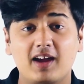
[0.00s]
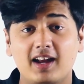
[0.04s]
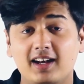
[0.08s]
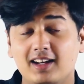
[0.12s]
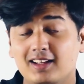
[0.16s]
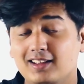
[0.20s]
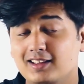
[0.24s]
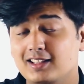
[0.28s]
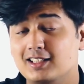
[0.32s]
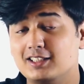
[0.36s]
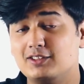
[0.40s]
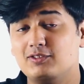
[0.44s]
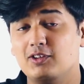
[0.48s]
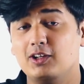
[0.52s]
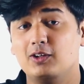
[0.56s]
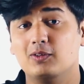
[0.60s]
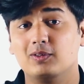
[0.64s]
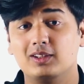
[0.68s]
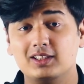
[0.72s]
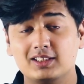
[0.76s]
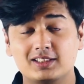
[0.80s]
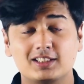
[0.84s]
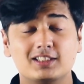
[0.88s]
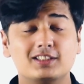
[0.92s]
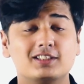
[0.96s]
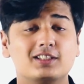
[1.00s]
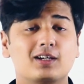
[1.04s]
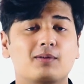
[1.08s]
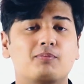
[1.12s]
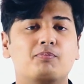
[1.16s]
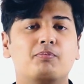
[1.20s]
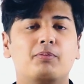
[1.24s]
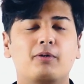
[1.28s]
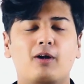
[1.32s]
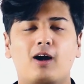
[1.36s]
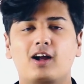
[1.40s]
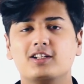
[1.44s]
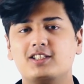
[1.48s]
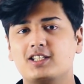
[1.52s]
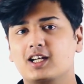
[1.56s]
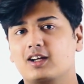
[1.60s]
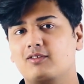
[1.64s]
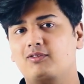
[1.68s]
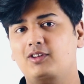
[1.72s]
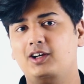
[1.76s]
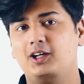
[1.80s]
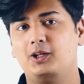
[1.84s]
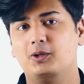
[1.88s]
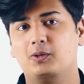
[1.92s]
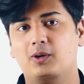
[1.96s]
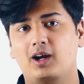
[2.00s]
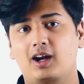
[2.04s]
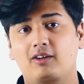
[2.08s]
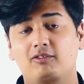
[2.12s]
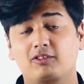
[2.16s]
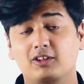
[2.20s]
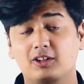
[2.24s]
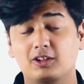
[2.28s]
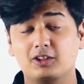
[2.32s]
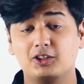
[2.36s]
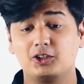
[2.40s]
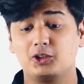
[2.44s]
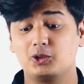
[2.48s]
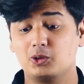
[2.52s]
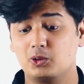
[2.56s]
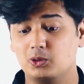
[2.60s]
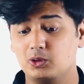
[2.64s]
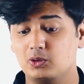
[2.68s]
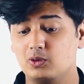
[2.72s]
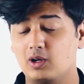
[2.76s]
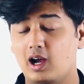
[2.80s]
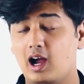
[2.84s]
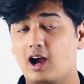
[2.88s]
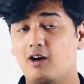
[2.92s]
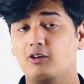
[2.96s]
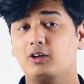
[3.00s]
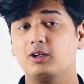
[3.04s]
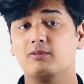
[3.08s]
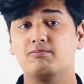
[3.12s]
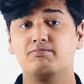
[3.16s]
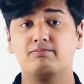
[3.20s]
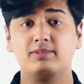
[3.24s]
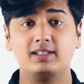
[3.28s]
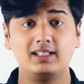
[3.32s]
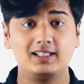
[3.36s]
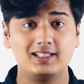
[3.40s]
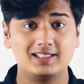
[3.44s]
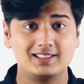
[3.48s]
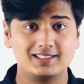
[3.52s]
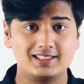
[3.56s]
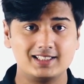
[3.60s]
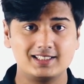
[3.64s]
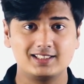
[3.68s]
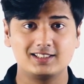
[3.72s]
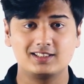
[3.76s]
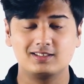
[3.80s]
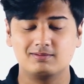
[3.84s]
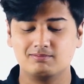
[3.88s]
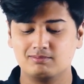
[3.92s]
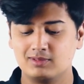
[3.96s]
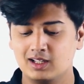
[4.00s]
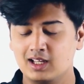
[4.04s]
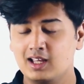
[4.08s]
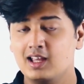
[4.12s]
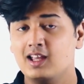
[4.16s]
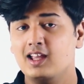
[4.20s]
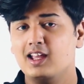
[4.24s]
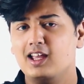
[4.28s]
And in this video, this is a project video, and we're going to show you how to build a system